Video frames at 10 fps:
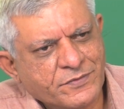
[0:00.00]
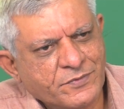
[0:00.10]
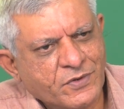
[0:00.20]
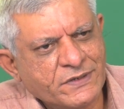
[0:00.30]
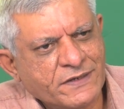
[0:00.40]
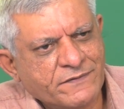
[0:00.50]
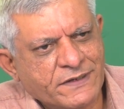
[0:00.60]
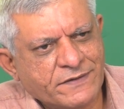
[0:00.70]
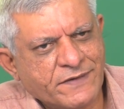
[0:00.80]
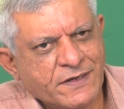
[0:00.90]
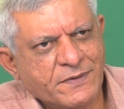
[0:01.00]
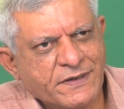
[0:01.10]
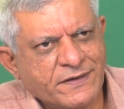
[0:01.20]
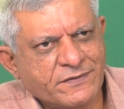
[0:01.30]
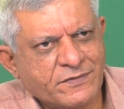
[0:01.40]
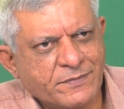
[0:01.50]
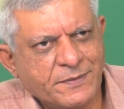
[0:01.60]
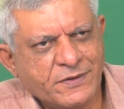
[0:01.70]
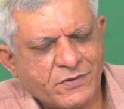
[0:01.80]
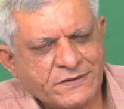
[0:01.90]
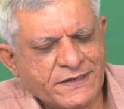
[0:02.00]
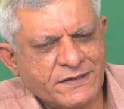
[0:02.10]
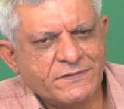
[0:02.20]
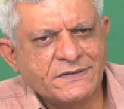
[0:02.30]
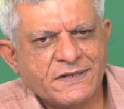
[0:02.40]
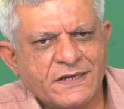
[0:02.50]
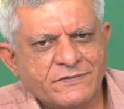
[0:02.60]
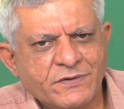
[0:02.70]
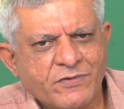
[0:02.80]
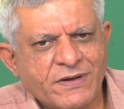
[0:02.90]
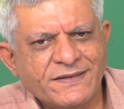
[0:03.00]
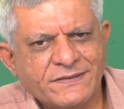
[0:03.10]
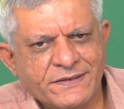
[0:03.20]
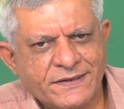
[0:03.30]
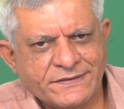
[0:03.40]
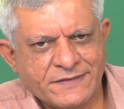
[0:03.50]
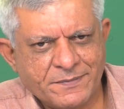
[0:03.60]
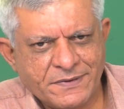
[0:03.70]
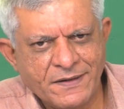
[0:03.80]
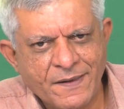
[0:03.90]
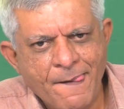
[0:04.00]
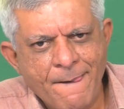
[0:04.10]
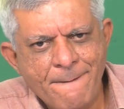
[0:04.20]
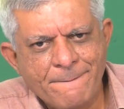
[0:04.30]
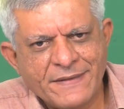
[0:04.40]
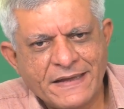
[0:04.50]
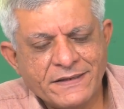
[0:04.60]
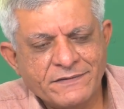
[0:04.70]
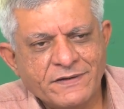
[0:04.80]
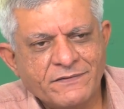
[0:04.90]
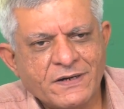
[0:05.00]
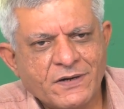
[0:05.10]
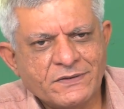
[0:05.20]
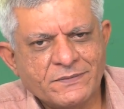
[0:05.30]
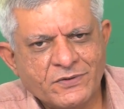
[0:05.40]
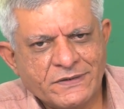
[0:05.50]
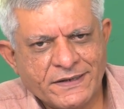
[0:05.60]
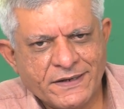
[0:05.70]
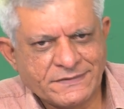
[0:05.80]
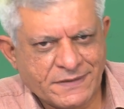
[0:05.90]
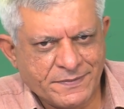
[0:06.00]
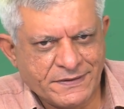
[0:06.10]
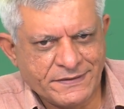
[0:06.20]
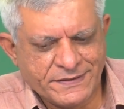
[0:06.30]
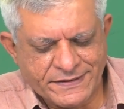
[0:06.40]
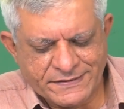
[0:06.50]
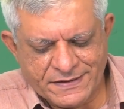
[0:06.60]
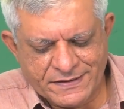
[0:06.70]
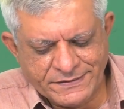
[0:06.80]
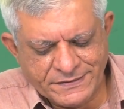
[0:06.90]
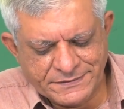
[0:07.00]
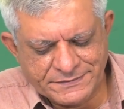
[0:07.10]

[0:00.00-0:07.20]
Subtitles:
more than one variable, and maybe towards the end of this class we will quickly see an example, and then we will work out a more detailed example in the next class.